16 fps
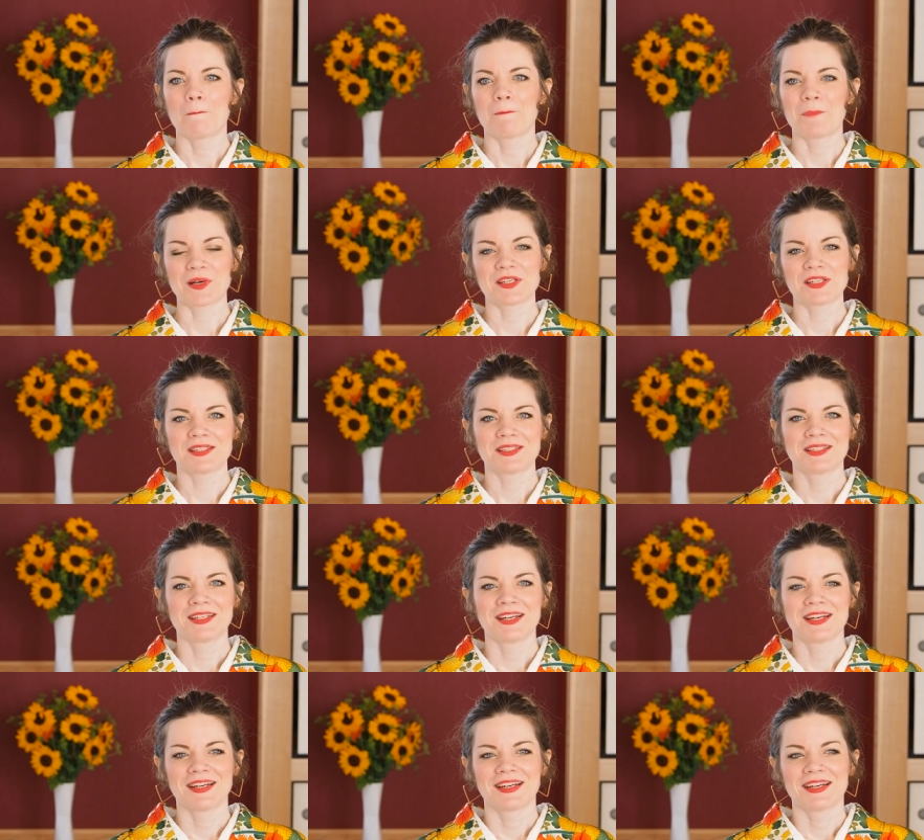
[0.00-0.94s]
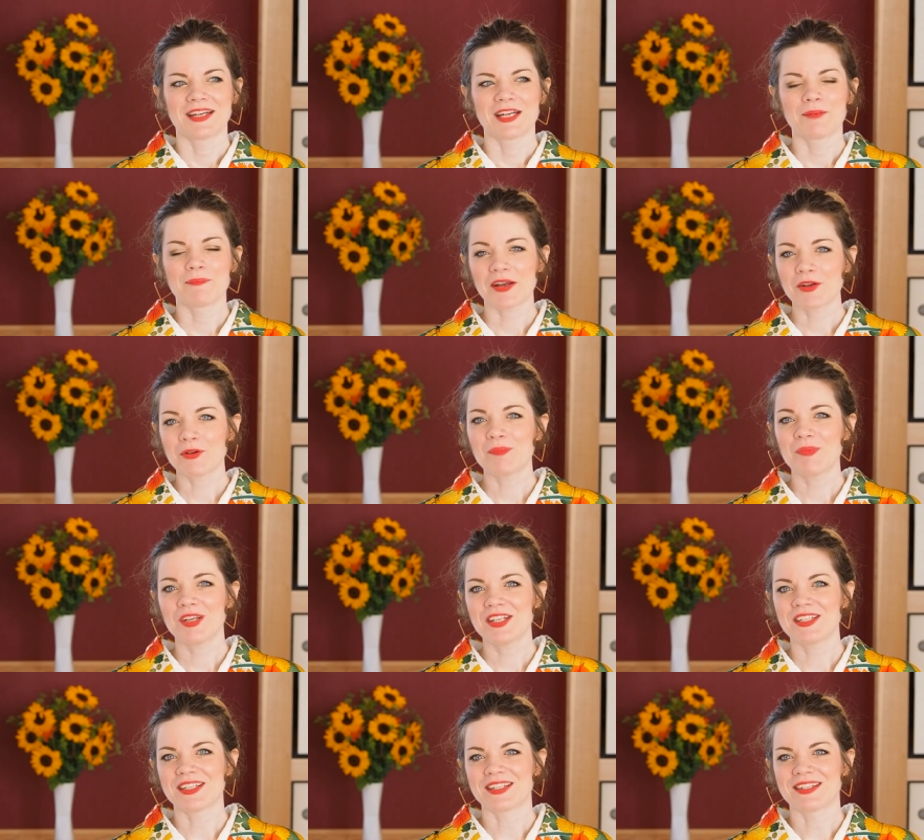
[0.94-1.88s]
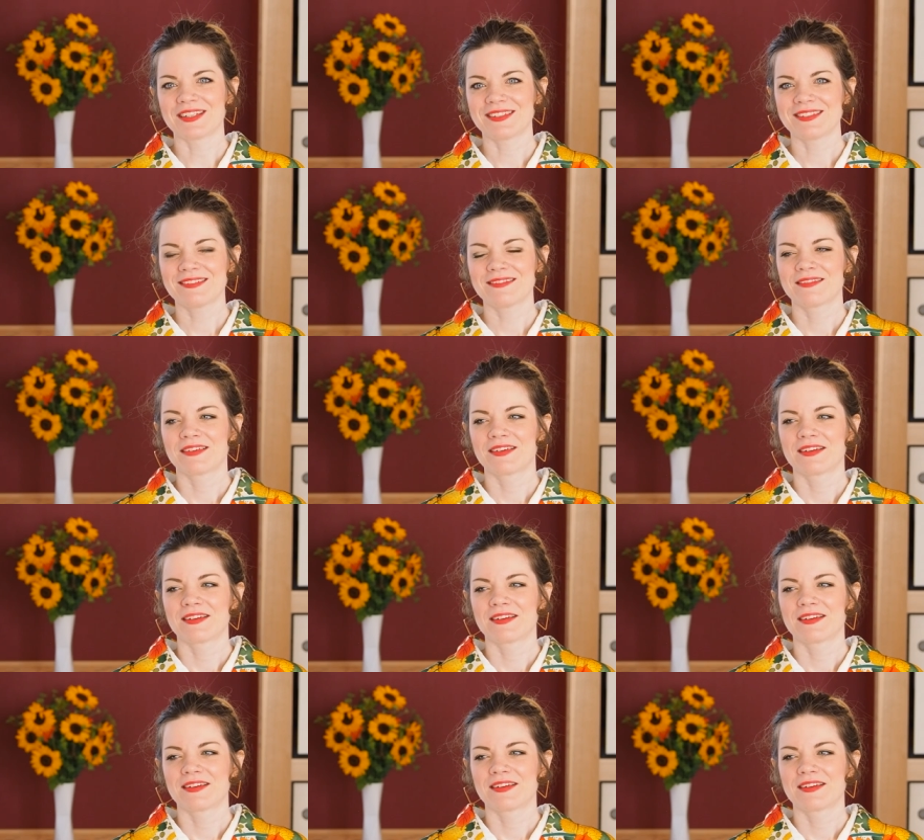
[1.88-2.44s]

But in my opinion,